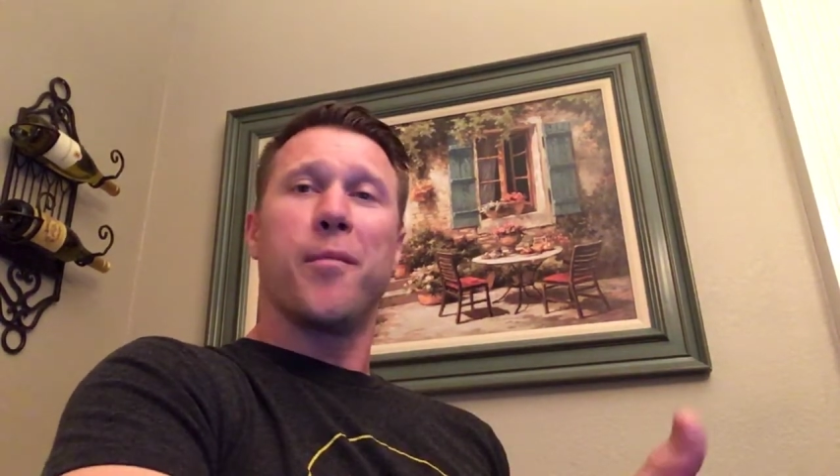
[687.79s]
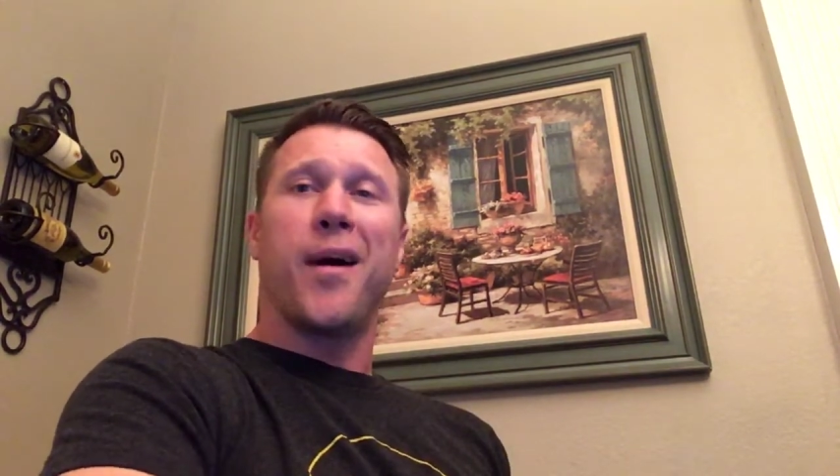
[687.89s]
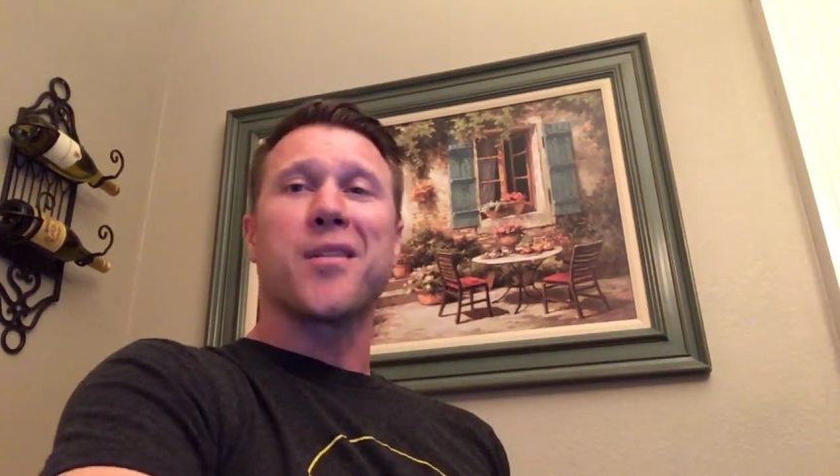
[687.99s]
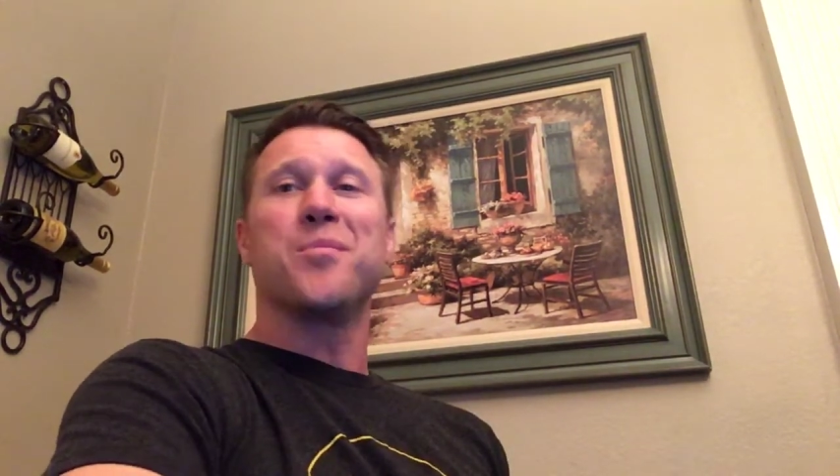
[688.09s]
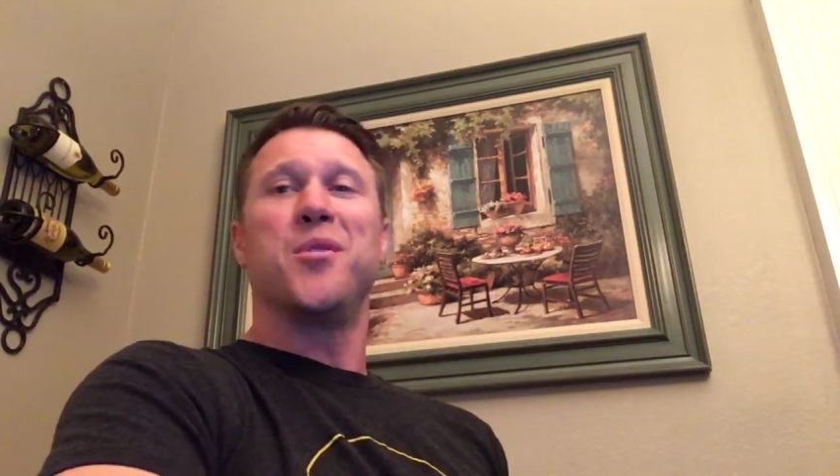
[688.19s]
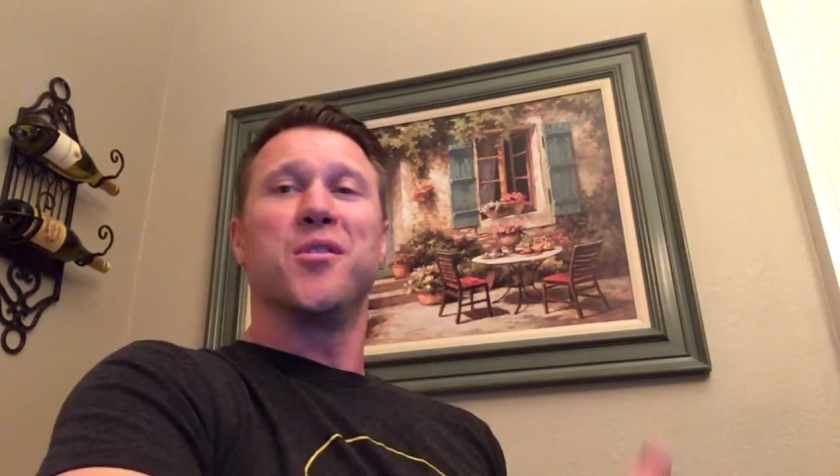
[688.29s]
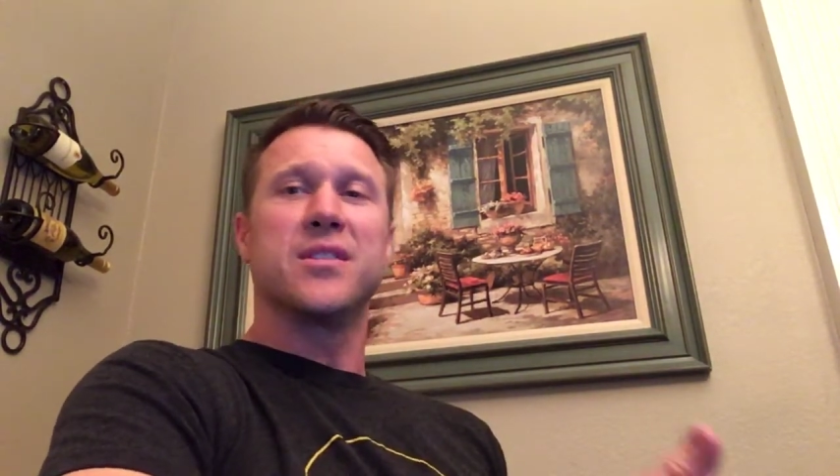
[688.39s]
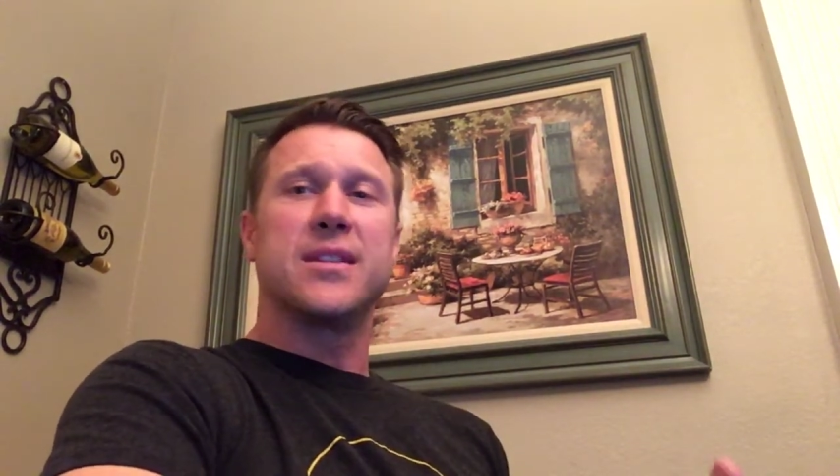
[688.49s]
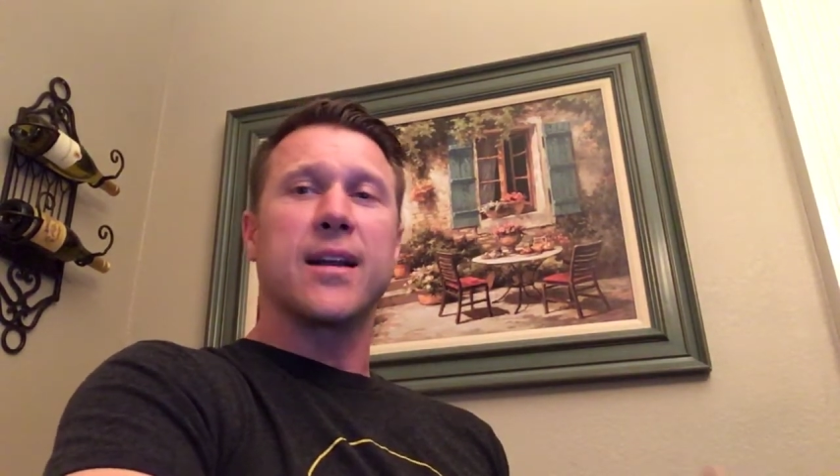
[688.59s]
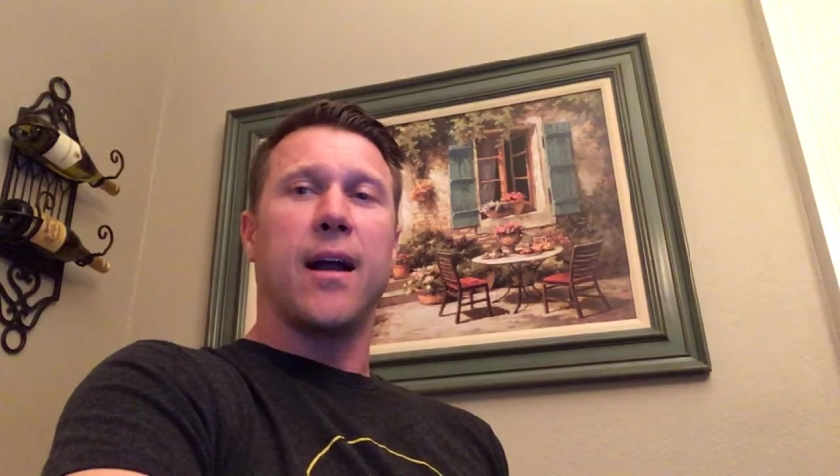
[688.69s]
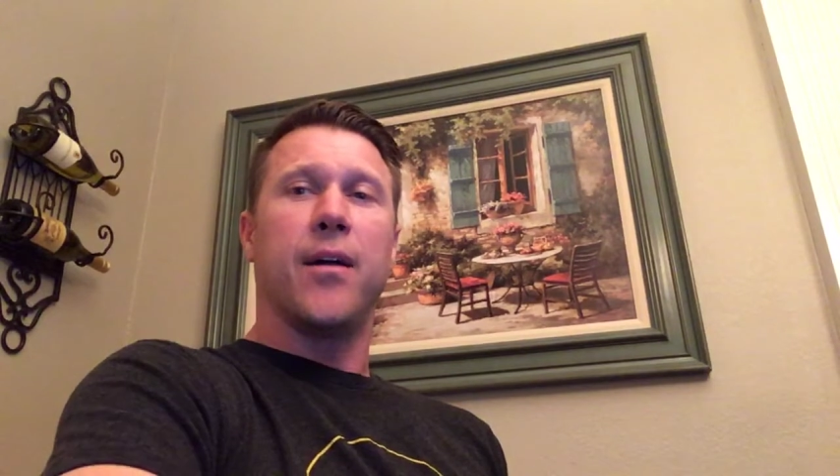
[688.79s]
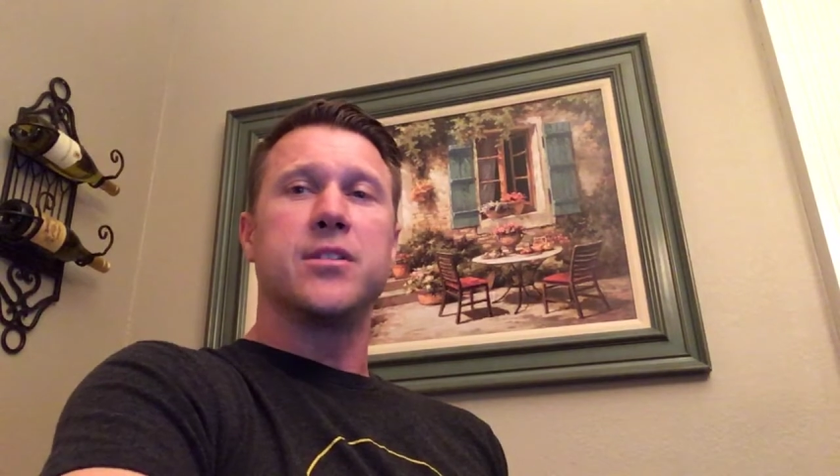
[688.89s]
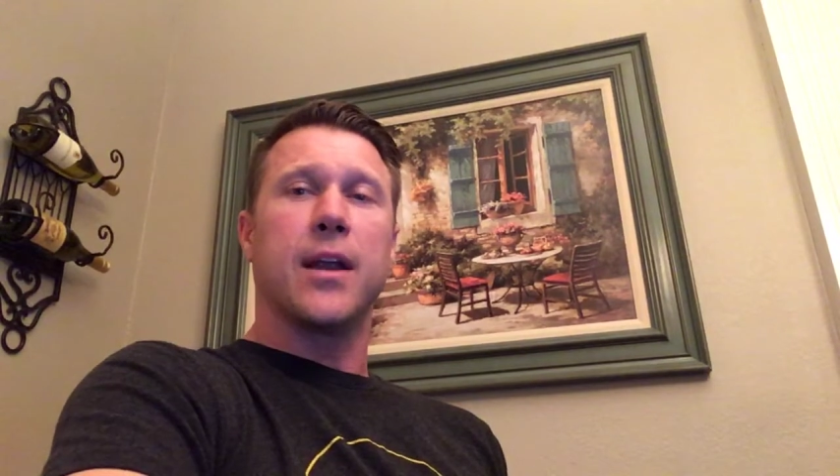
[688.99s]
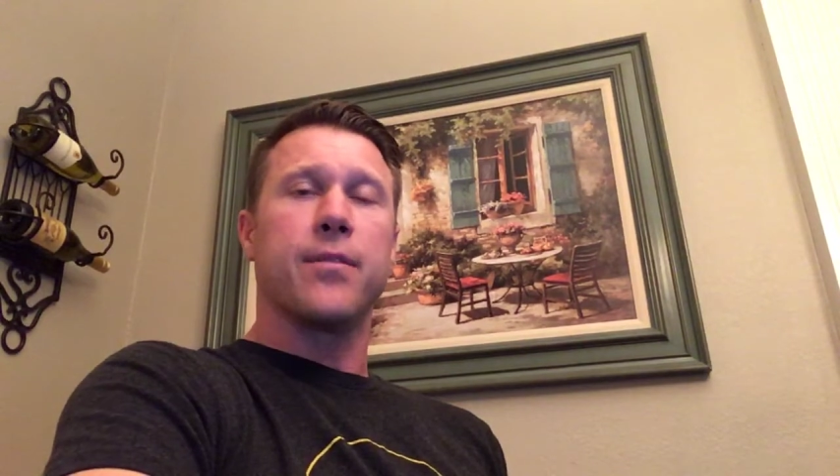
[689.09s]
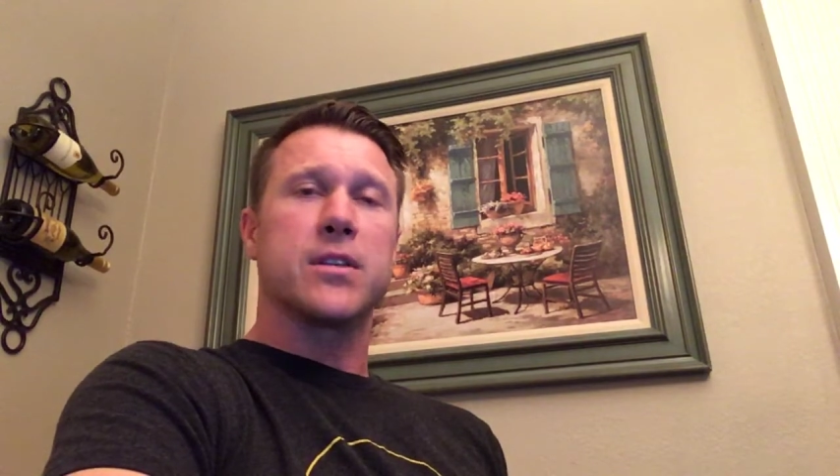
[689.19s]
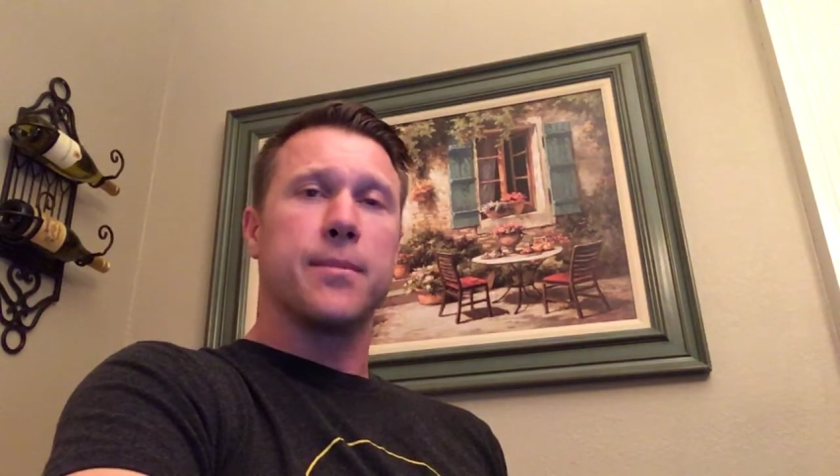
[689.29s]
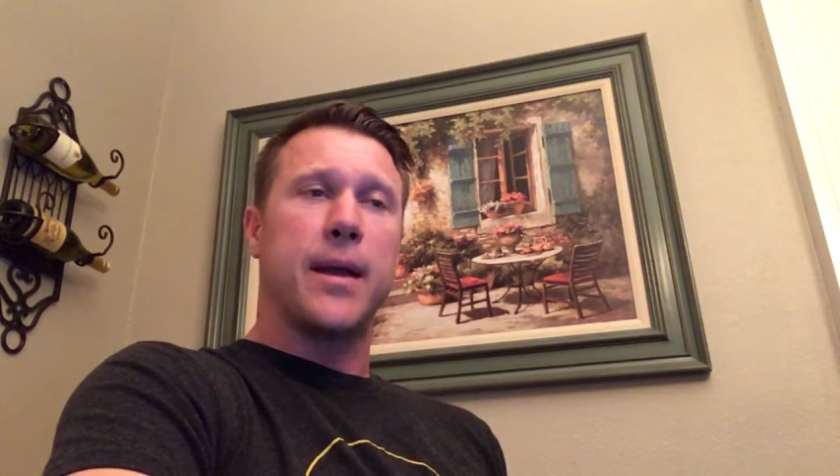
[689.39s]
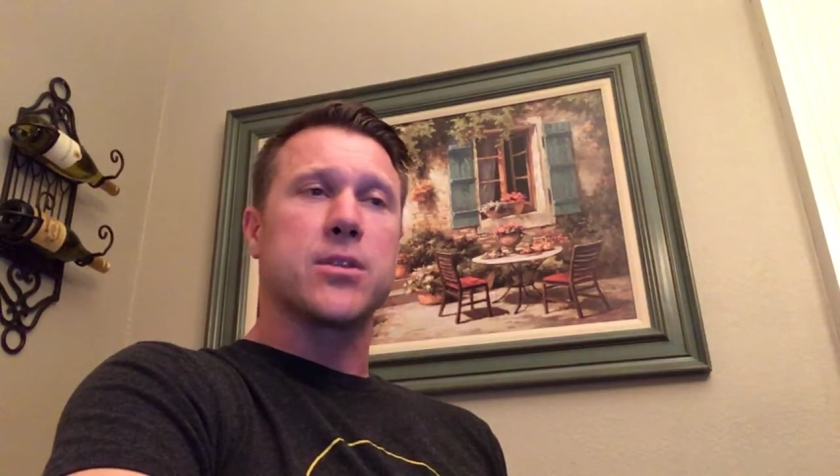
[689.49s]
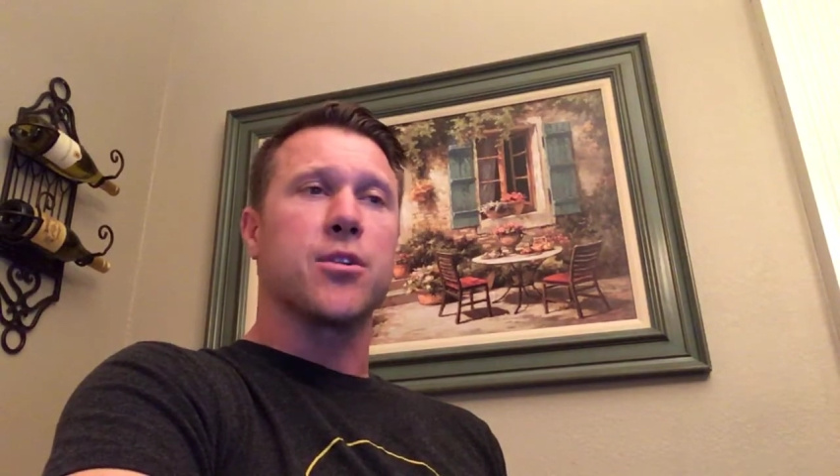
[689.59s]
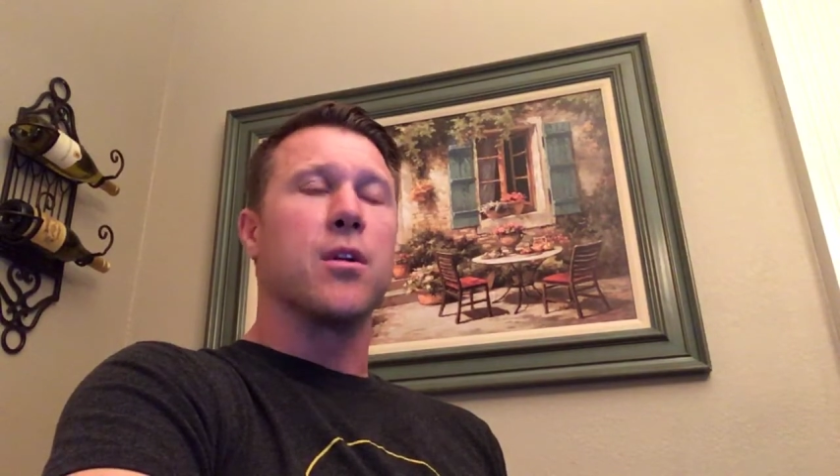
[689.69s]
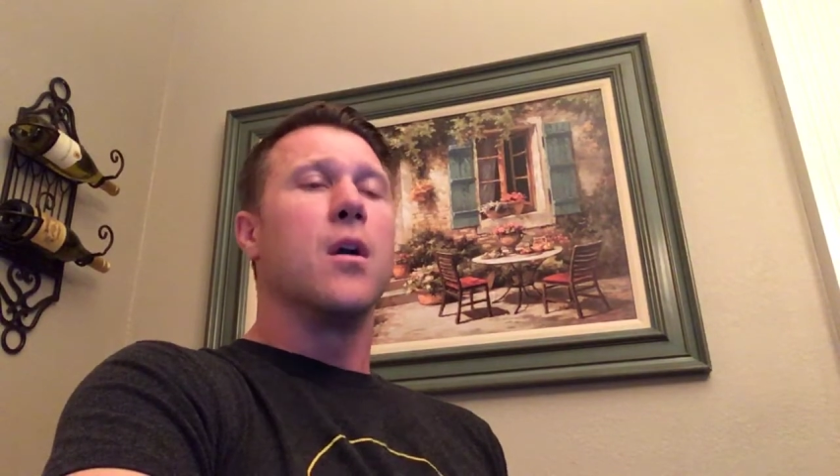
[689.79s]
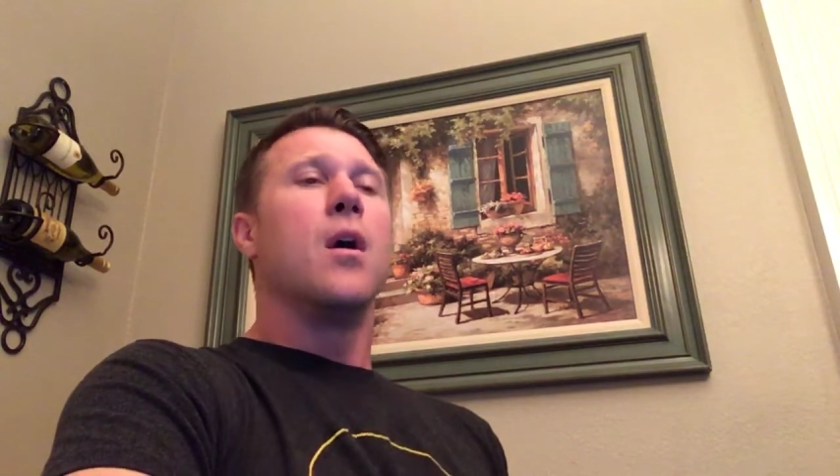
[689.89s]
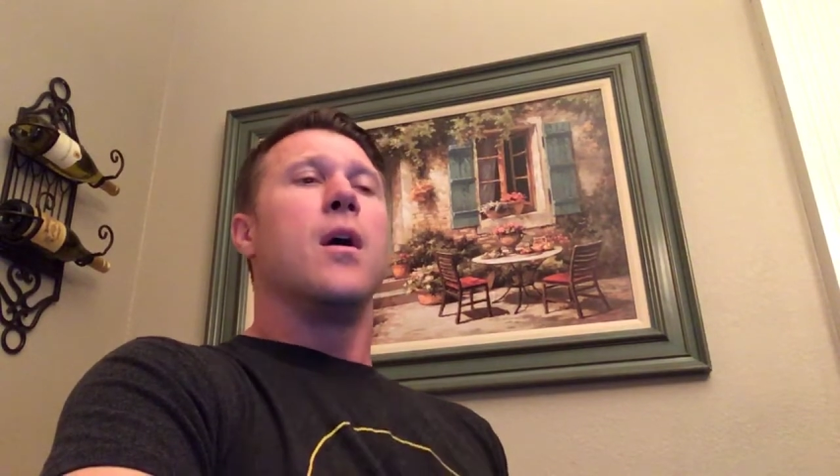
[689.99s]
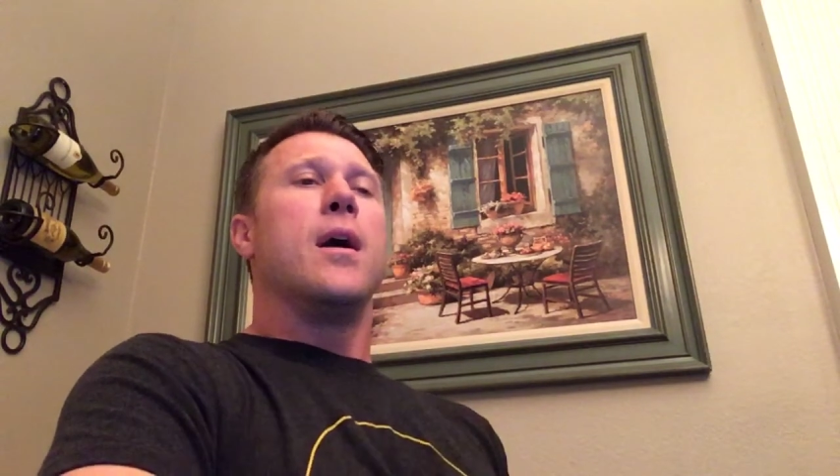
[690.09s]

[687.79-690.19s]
about computers and technology every semester.